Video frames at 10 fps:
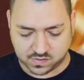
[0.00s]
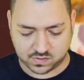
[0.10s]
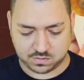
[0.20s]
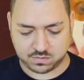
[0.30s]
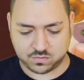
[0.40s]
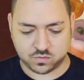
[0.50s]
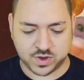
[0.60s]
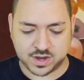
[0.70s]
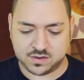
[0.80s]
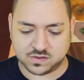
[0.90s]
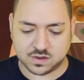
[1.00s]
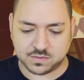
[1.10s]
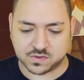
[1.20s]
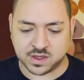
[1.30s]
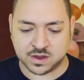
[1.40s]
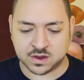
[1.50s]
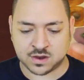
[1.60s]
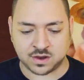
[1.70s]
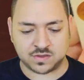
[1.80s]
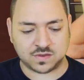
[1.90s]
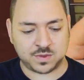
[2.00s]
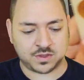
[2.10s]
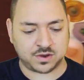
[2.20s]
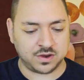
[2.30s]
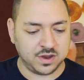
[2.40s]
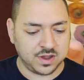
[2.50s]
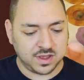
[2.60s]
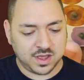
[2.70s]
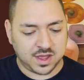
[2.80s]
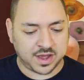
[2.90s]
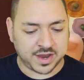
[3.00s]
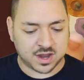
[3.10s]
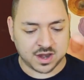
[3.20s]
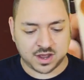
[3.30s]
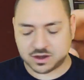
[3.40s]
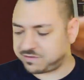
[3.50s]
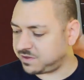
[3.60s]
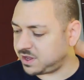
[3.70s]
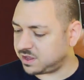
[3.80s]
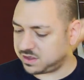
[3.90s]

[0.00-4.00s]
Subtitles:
some red ships here, and some other iconography.